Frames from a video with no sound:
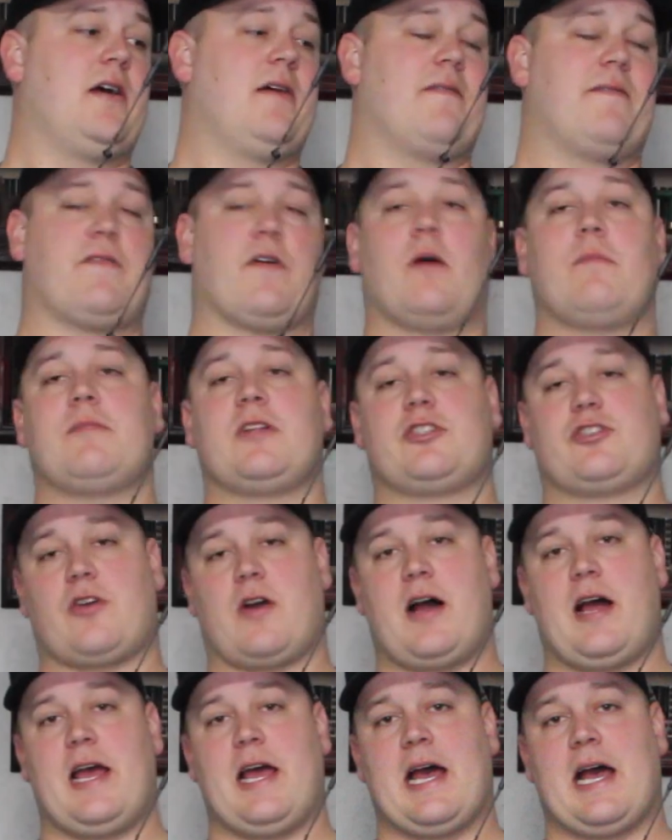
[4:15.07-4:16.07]
from the
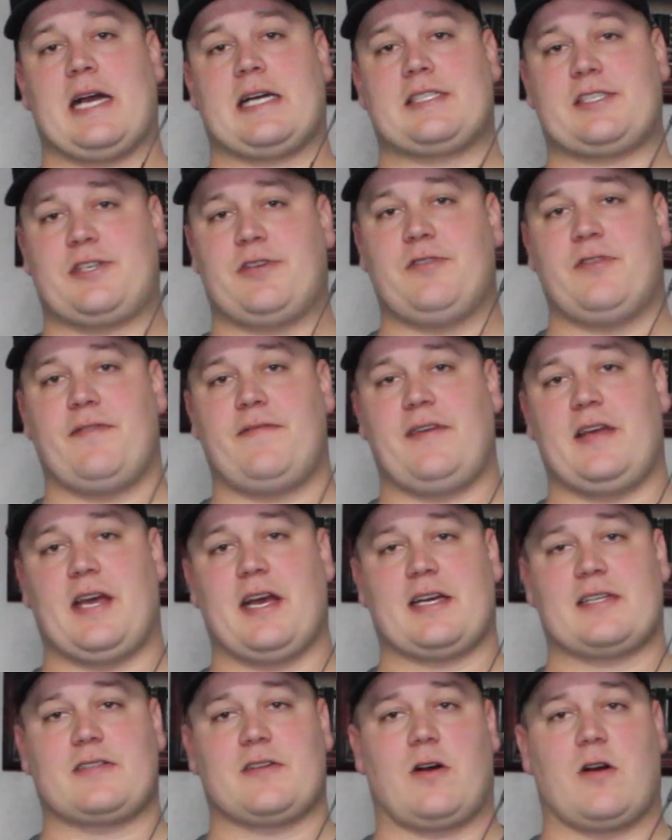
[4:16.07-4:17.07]
triax to the
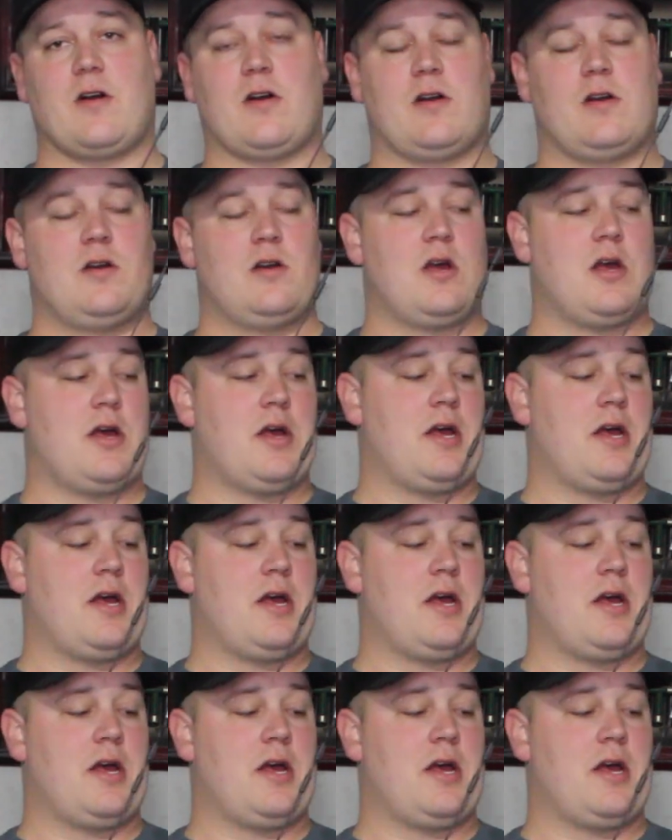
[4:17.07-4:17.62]
VXR.